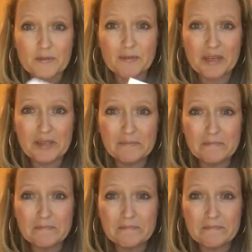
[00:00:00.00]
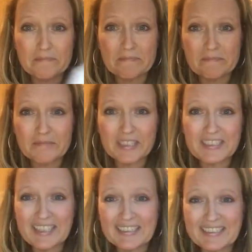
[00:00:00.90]
Okay? That's
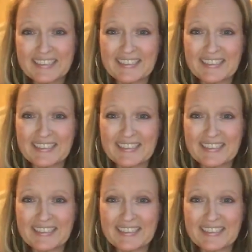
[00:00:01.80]
it.